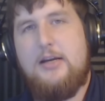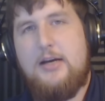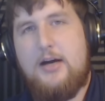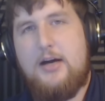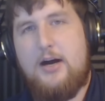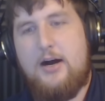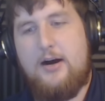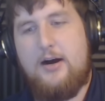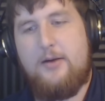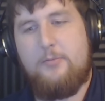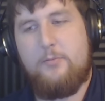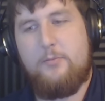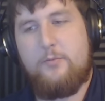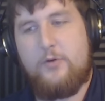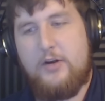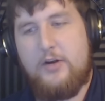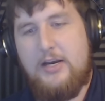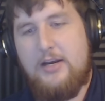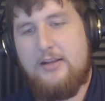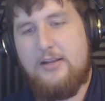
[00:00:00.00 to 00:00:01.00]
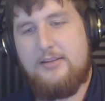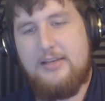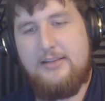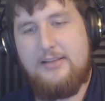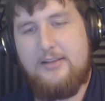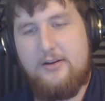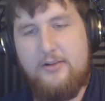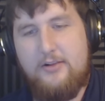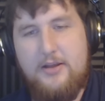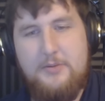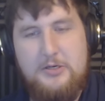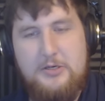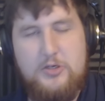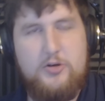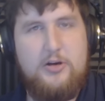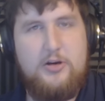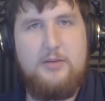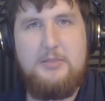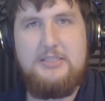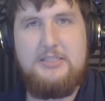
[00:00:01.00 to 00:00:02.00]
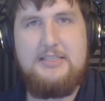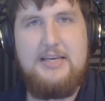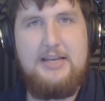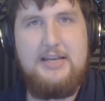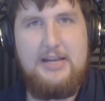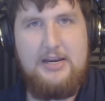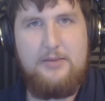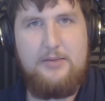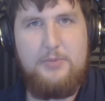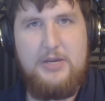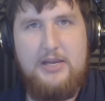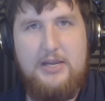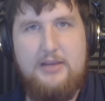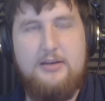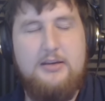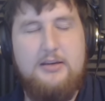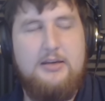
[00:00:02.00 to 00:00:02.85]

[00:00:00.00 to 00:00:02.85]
um, for anything that'll let me stream in 1080p.